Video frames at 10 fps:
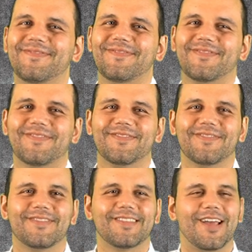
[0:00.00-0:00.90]
your mind?
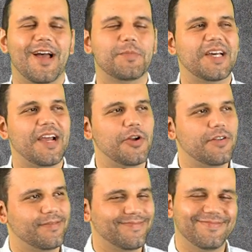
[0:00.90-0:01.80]
I'm
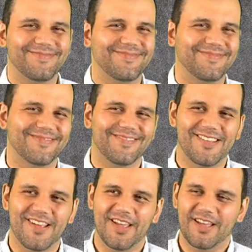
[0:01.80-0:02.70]
tired.
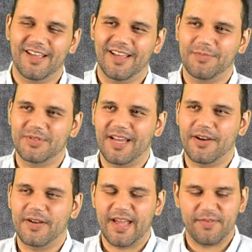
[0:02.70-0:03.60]
I'm
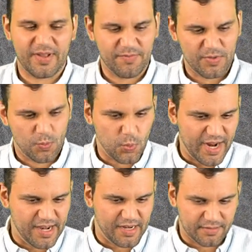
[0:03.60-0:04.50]
tired. I've, I've been
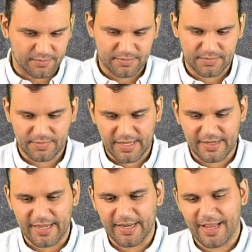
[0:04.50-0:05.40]
writing at
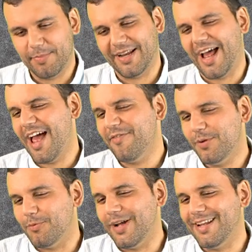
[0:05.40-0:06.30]
night. And but I've
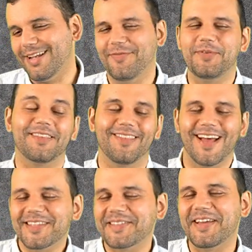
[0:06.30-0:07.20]
been writing, I mean,
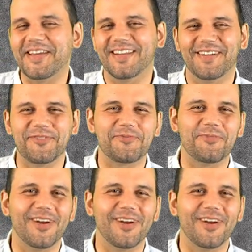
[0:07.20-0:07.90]
last night I was